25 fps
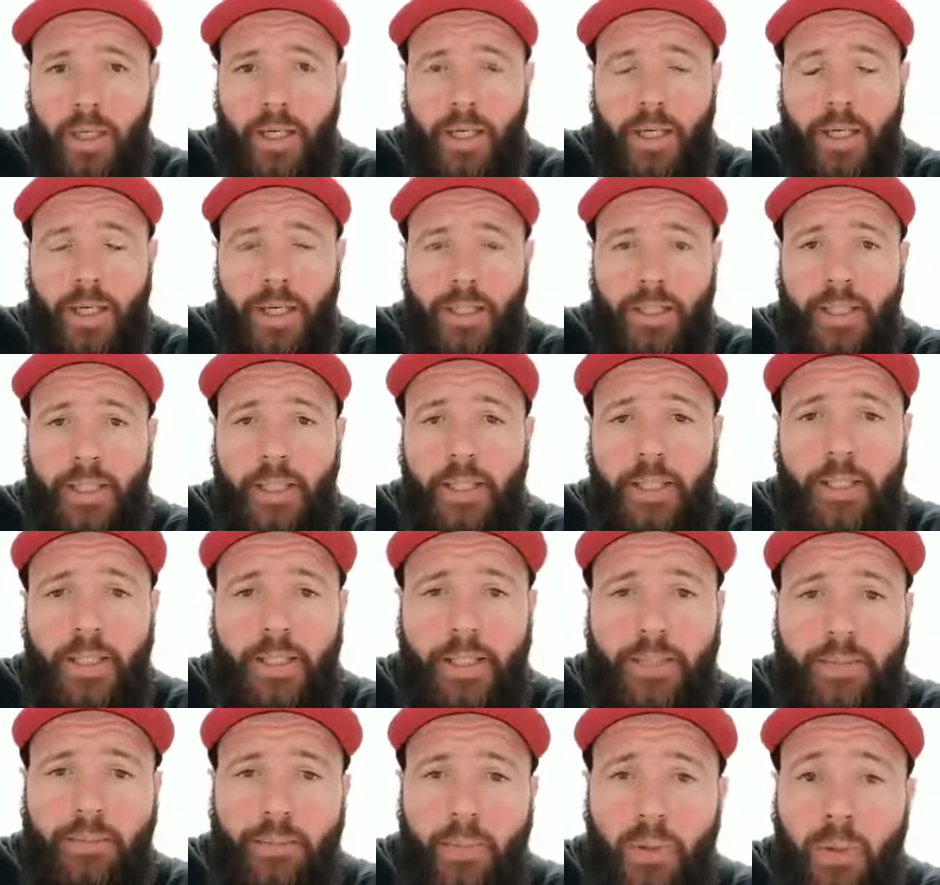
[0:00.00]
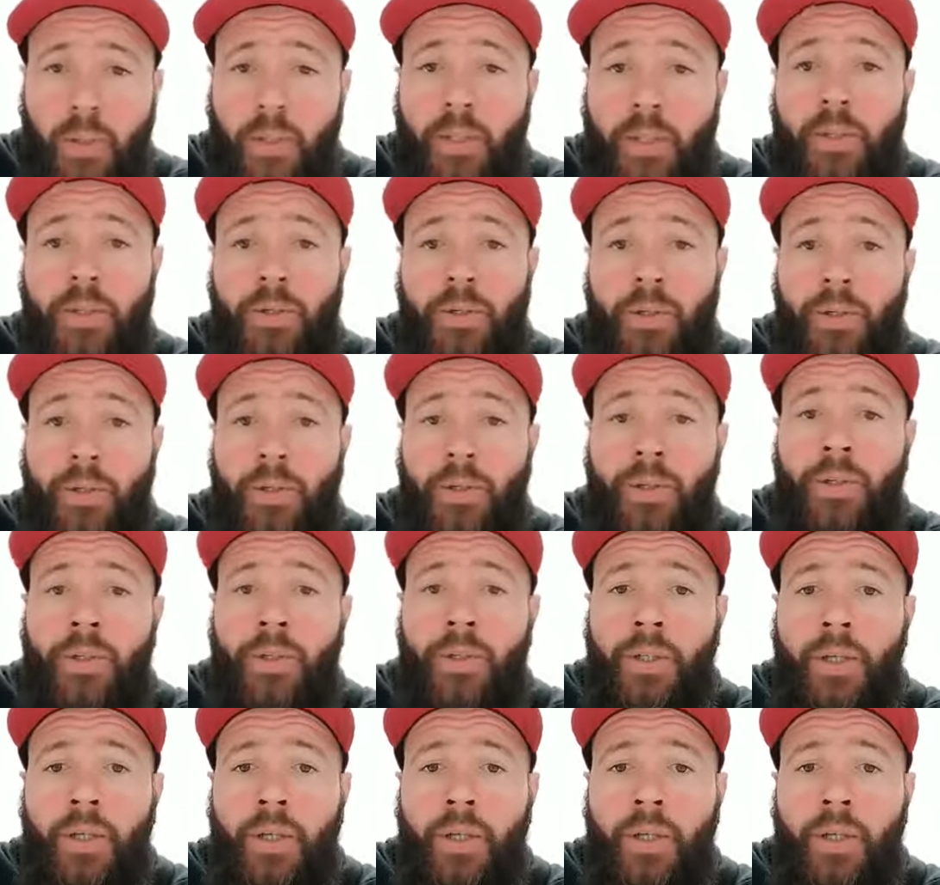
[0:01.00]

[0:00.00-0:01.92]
It is my turn